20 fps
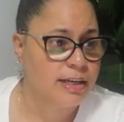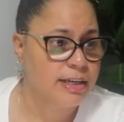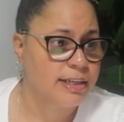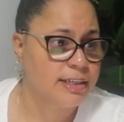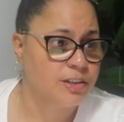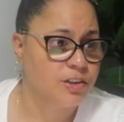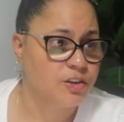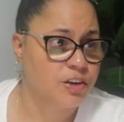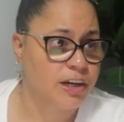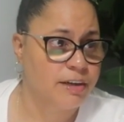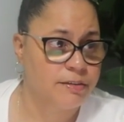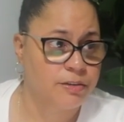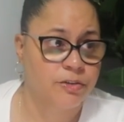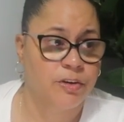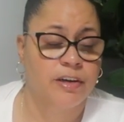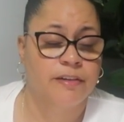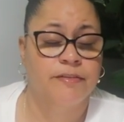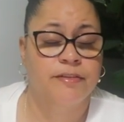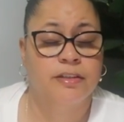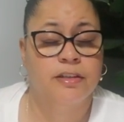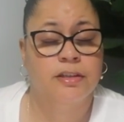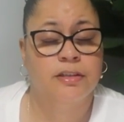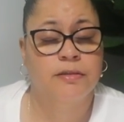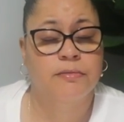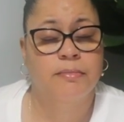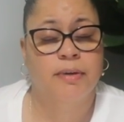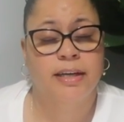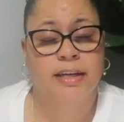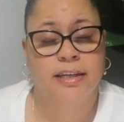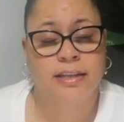It drives traffic
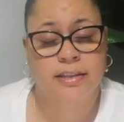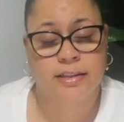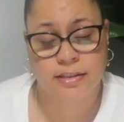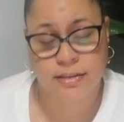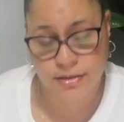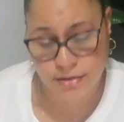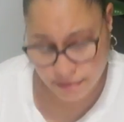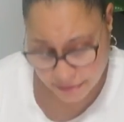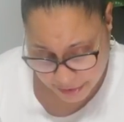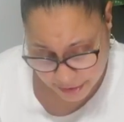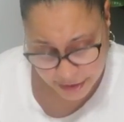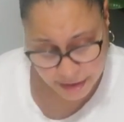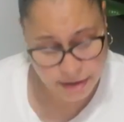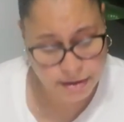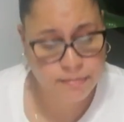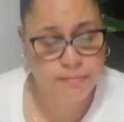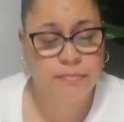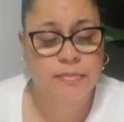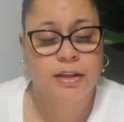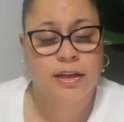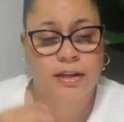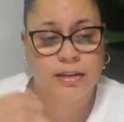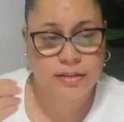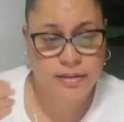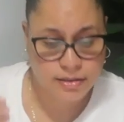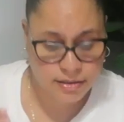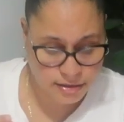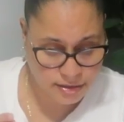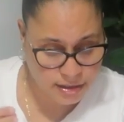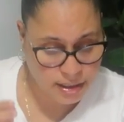to my Instagram,
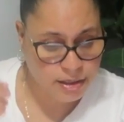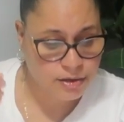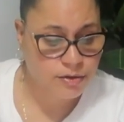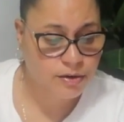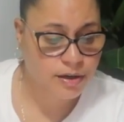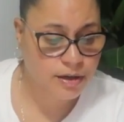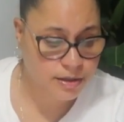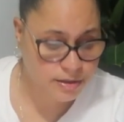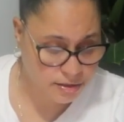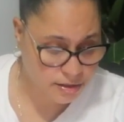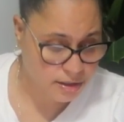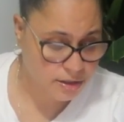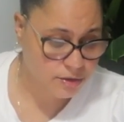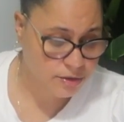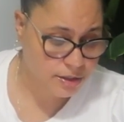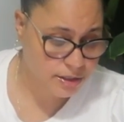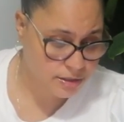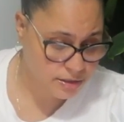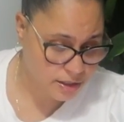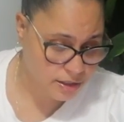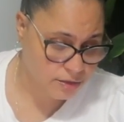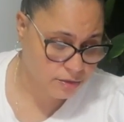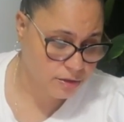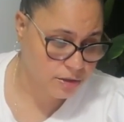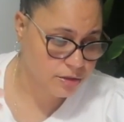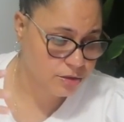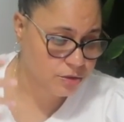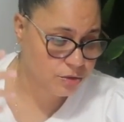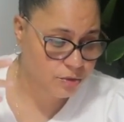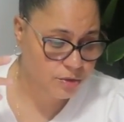etc., etc.,
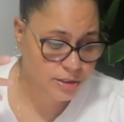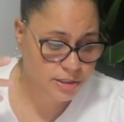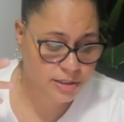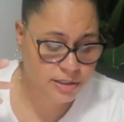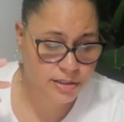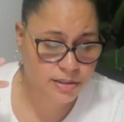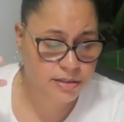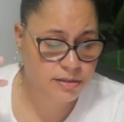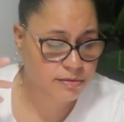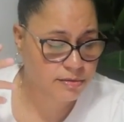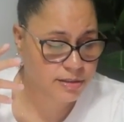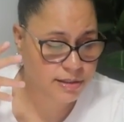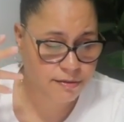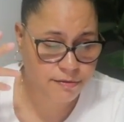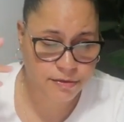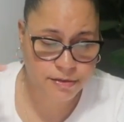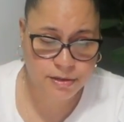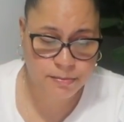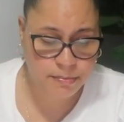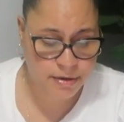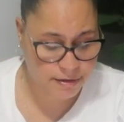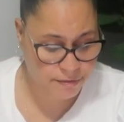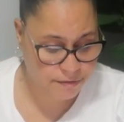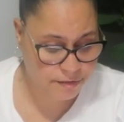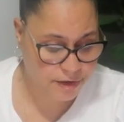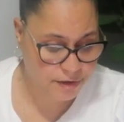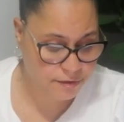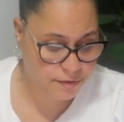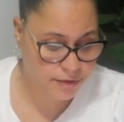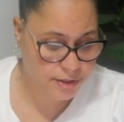etc. So it's definitely my
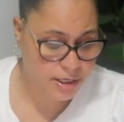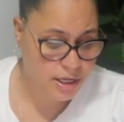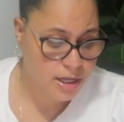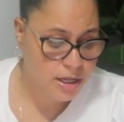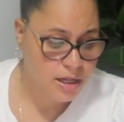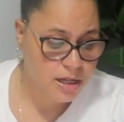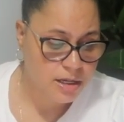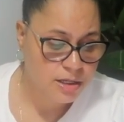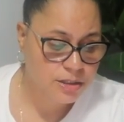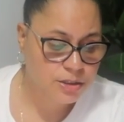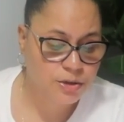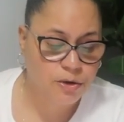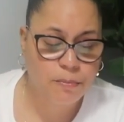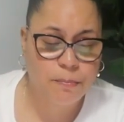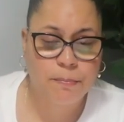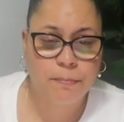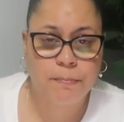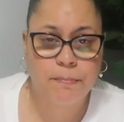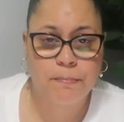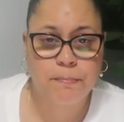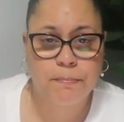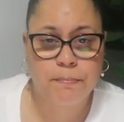favorite. So